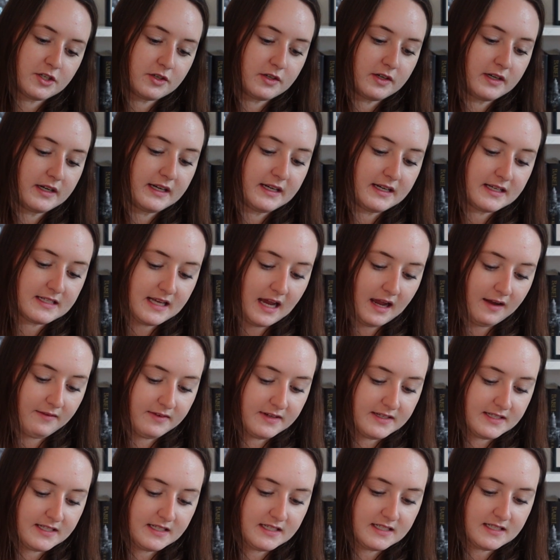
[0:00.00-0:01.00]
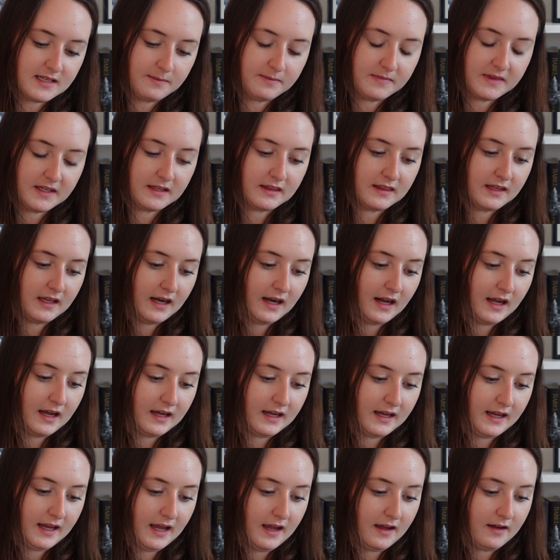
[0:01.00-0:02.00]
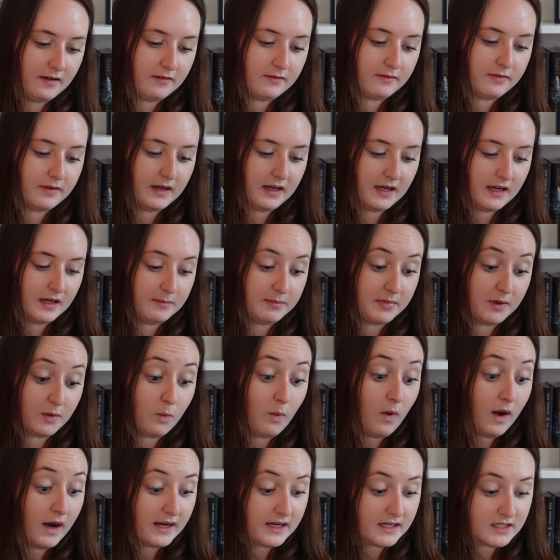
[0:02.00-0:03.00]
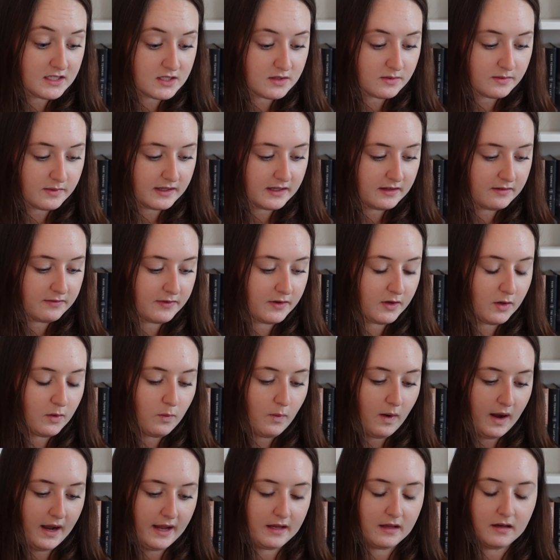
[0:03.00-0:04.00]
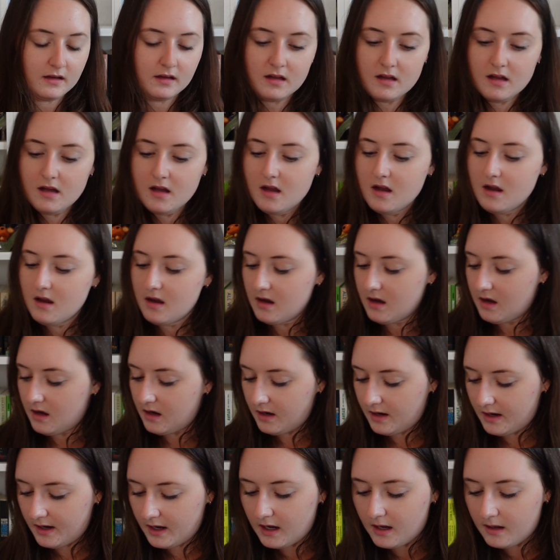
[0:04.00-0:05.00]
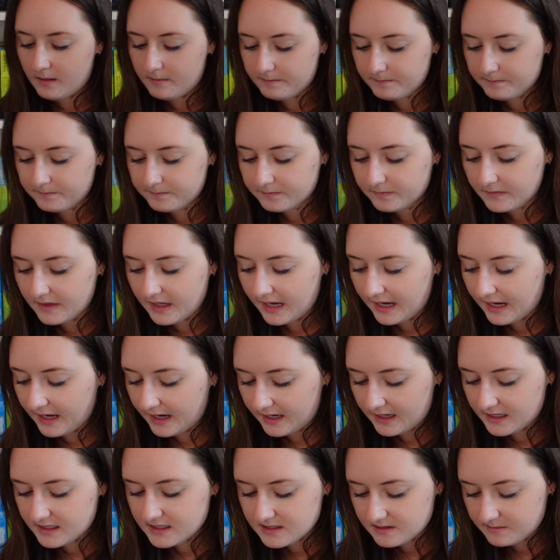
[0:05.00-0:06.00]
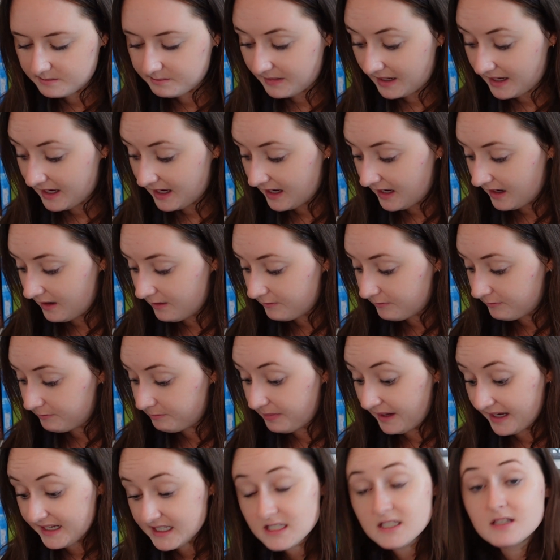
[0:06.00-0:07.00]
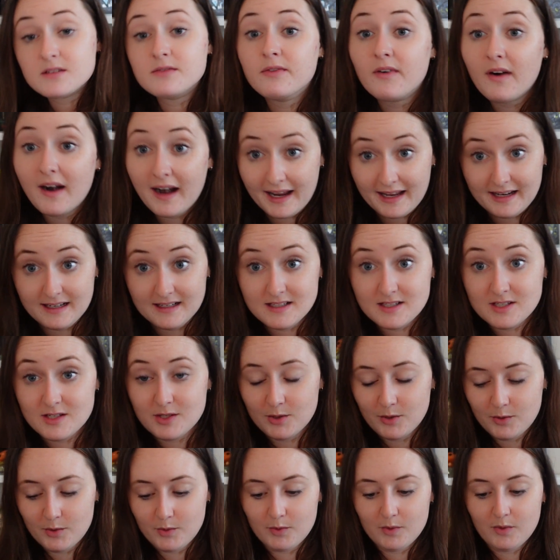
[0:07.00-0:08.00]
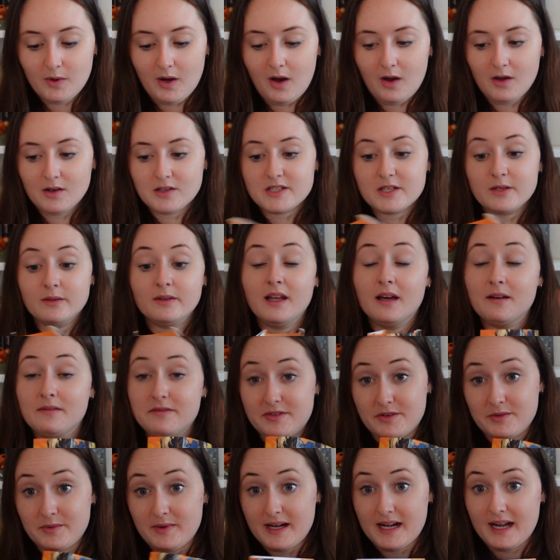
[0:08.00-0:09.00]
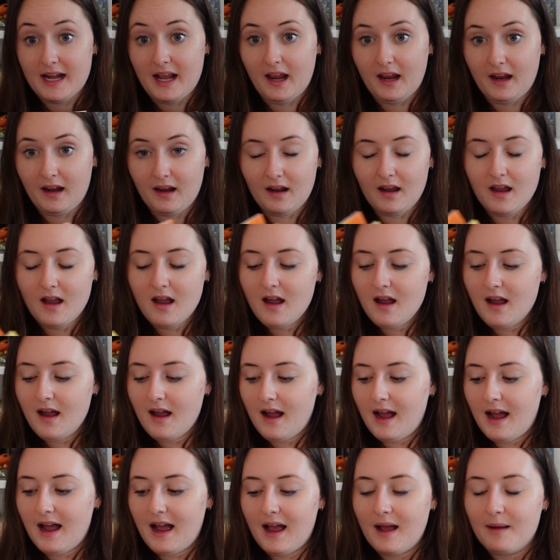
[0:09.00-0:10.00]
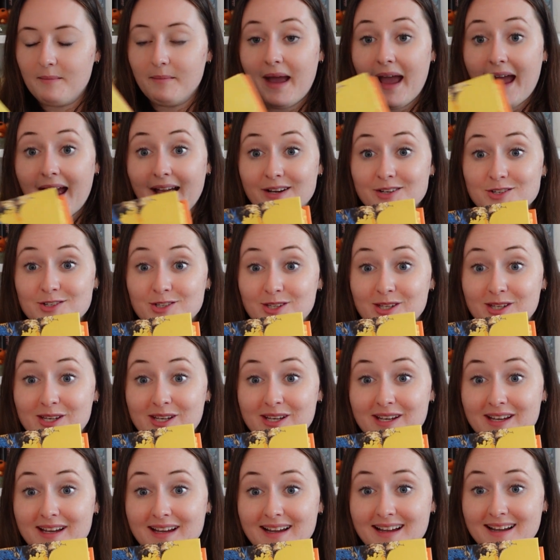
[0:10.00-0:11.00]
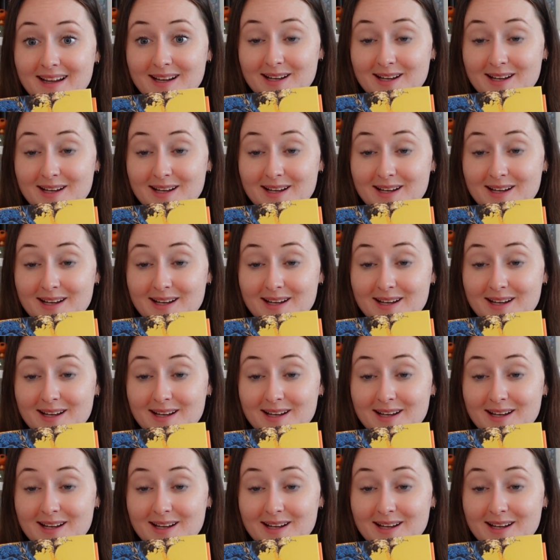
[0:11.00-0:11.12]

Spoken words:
Tree is obviously something that I have been wanting to read for a while. And my best friend, who also loves reading, actually